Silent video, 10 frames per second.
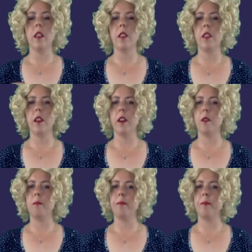
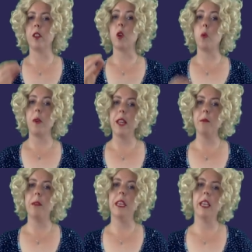the
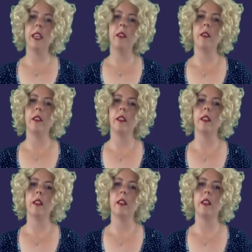queen bee
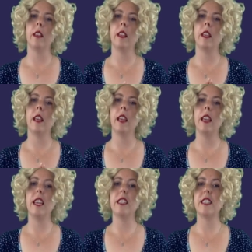
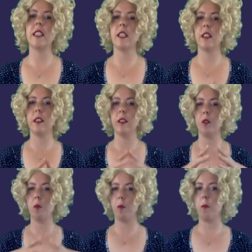is,
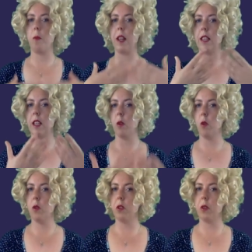when the
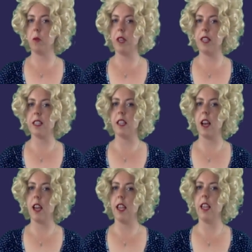old queen is
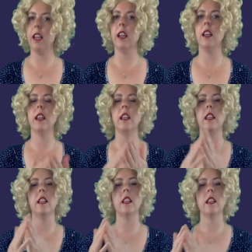dying,
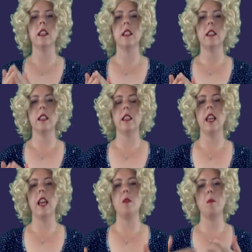
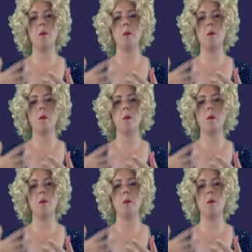they